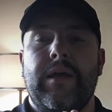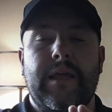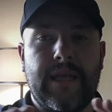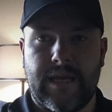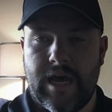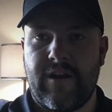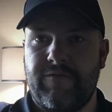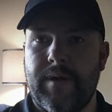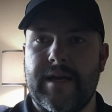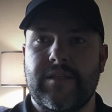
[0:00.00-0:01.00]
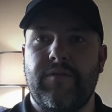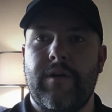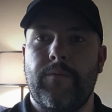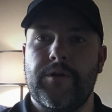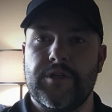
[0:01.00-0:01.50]
any kind of massive
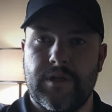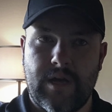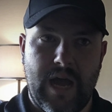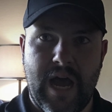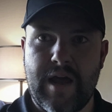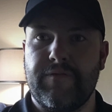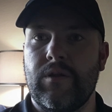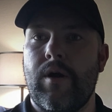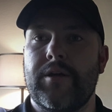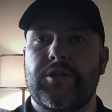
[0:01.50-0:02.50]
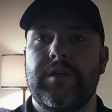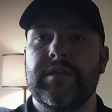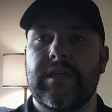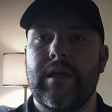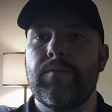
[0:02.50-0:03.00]
hemorrhage, high flow oxygen
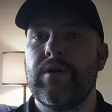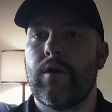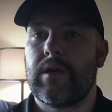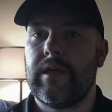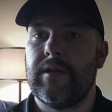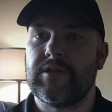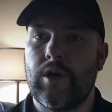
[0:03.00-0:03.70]
is going to be our key.